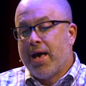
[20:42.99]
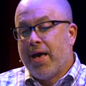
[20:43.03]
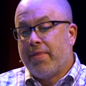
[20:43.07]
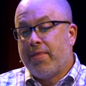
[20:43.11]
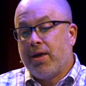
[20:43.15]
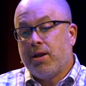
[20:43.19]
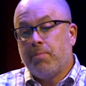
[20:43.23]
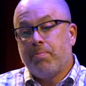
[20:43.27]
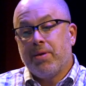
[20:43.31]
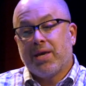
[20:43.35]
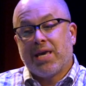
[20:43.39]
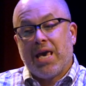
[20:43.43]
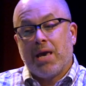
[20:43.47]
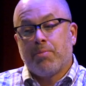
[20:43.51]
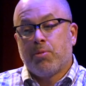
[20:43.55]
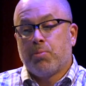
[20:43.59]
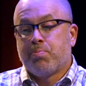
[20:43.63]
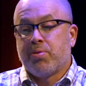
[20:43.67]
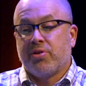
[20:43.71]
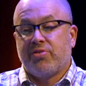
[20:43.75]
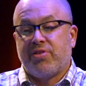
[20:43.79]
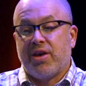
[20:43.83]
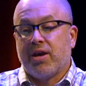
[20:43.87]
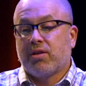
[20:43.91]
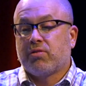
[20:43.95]
And then it became a
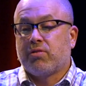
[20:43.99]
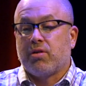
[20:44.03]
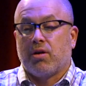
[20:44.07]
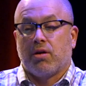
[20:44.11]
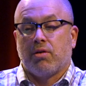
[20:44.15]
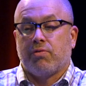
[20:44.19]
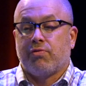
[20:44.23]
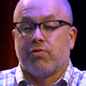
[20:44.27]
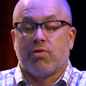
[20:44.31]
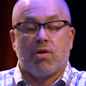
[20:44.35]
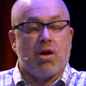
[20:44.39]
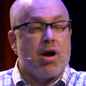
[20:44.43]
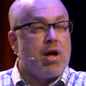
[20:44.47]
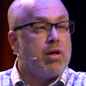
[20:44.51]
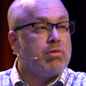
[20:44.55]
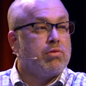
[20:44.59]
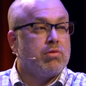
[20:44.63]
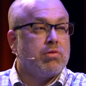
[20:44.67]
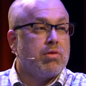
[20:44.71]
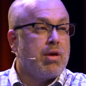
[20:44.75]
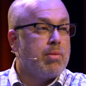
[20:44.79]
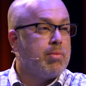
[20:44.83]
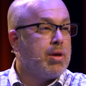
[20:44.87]
predictor for us.